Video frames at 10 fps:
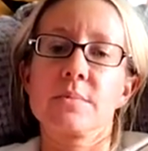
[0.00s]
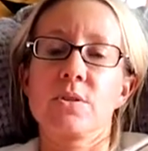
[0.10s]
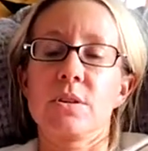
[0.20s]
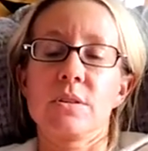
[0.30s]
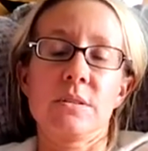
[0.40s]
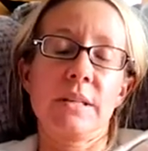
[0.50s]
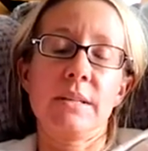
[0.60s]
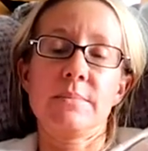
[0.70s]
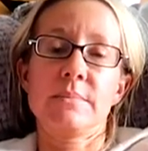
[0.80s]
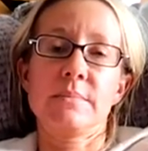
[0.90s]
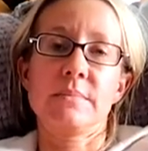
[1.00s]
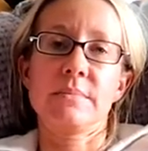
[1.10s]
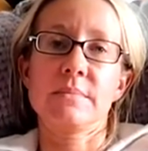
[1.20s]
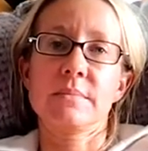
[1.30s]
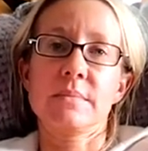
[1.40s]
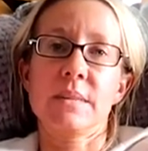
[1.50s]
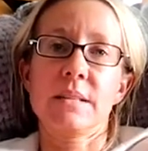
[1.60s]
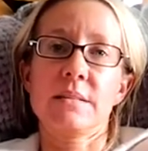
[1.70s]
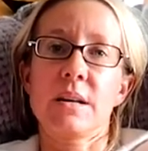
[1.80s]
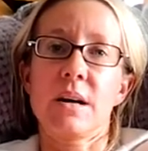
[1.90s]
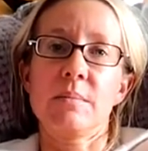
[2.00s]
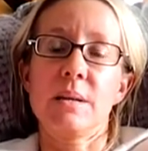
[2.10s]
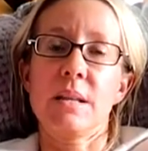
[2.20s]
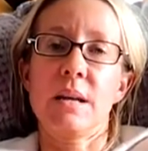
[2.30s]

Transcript: Gurgling. It's got to be the